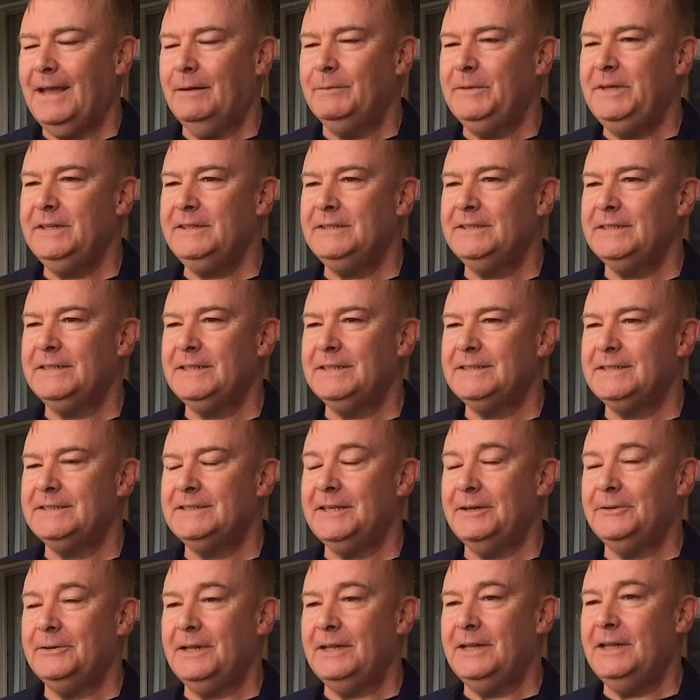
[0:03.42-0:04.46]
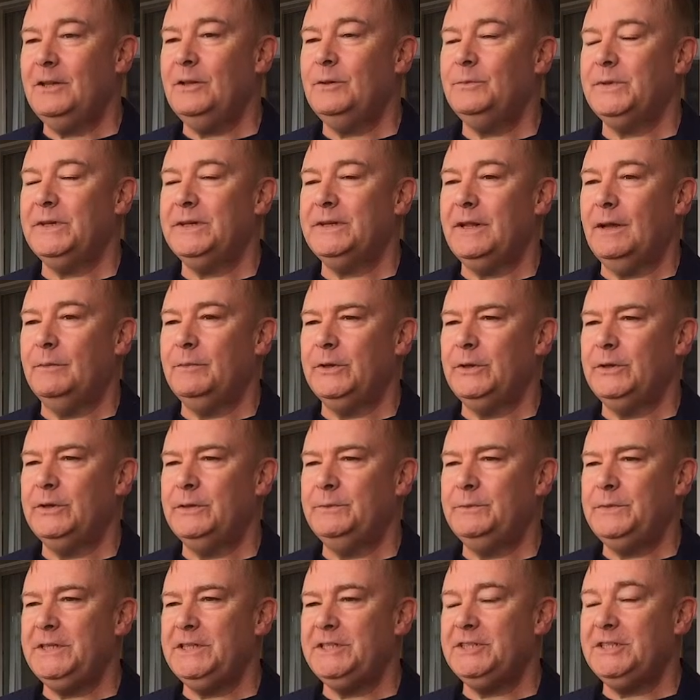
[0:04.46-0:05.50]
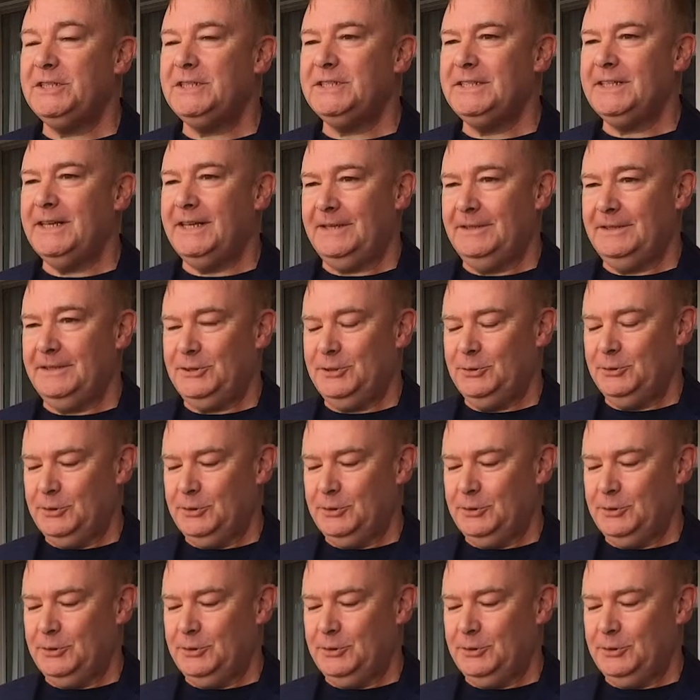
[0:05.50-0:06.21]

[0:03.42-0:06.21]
I'm here today to tell you a little bit about the PGDE English